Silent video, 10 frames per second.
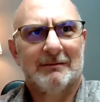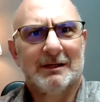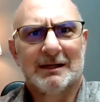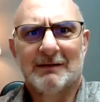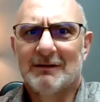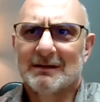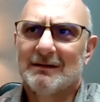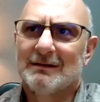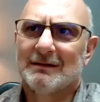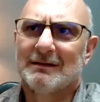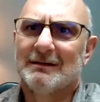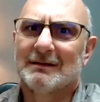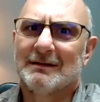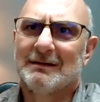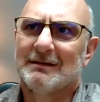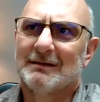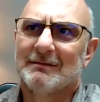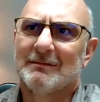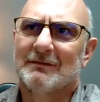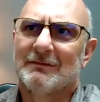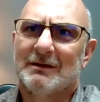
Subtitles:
we traveled a lot. My